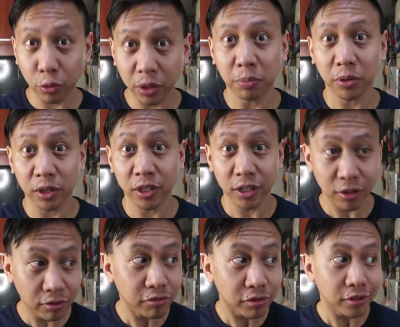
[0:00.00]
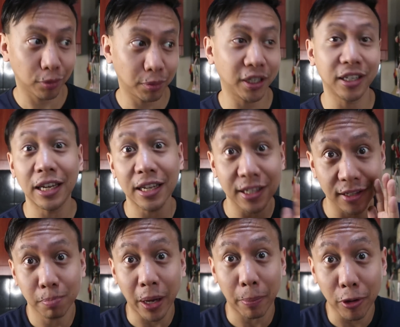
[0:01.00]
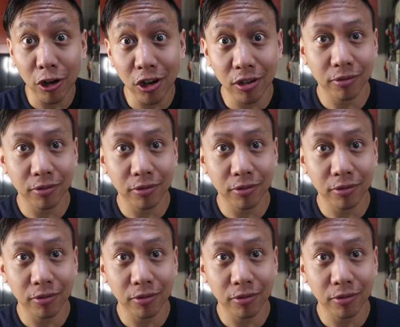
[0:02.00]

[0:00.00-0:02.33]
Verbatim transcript: we believe to be Pepper.